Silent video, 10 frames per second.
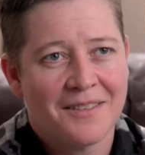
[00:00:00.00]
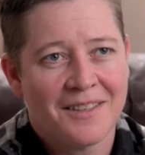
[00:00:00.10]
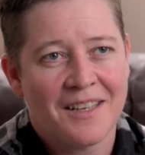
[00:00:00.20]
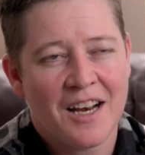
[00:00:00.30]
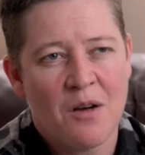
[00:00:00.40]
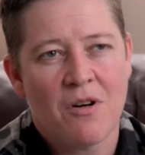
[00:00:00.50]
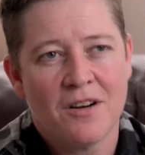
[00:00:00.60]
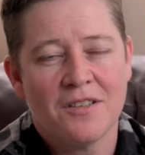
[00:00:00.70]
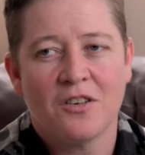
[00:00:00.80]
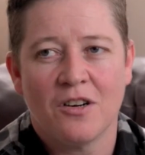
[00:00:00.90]
and that I
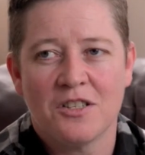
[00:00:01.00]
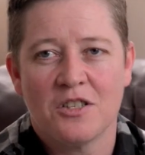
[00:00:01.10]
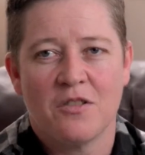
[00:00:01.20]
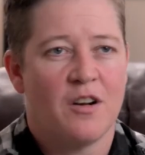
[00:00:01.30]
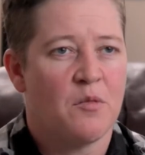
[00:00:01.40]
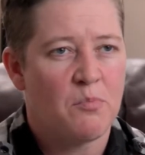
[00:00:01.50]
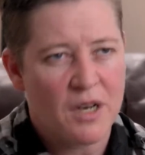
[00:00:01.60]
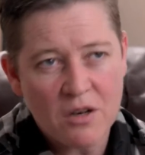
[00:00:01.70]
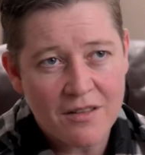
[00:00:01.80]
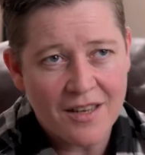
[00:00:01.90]
wanted to concentrate on
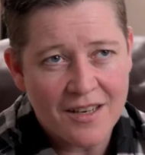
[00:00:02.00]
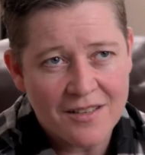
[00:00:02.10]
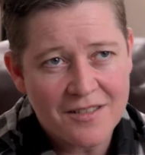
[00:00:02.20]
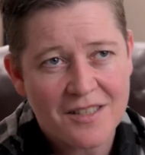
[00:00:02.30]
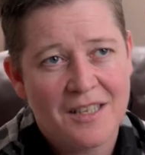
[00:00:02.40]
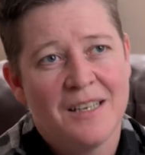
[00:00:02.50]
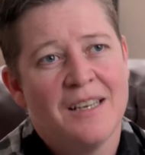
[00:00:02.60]
bigger things,